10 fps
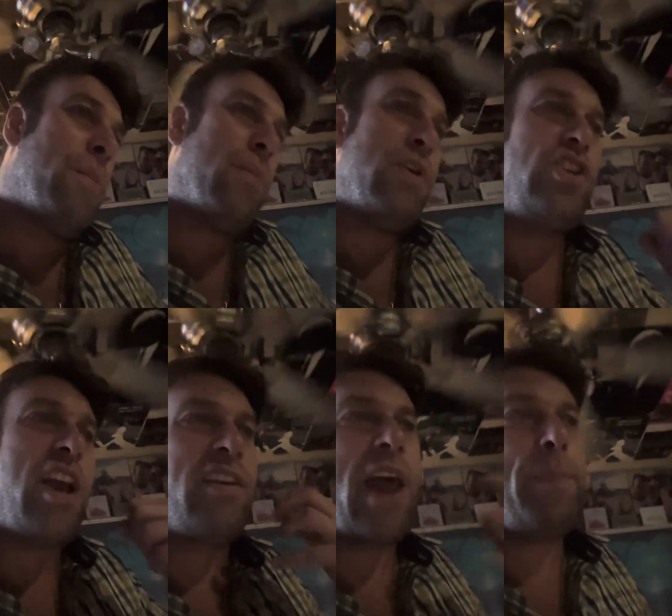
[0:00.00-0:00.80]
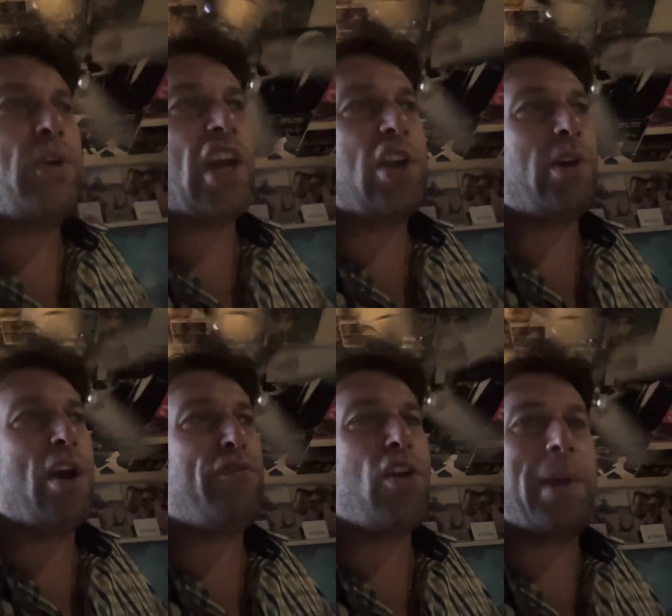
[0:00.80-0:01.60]
it. When she has a nappy change, we
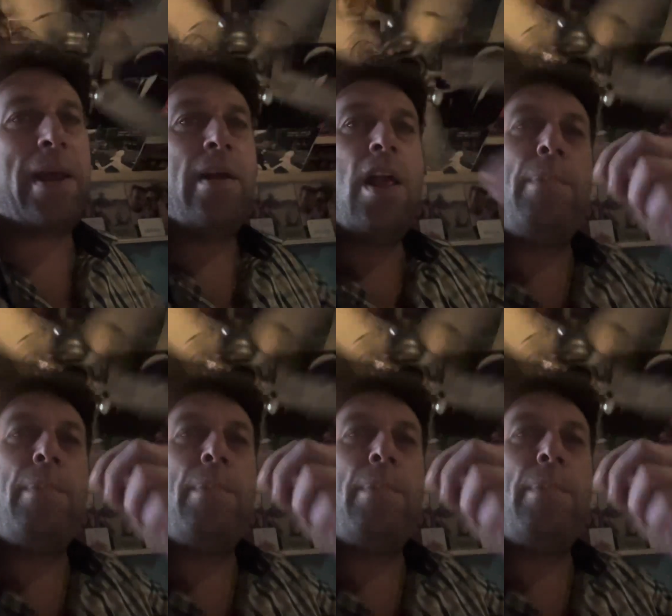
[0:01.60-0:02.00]
don't film it.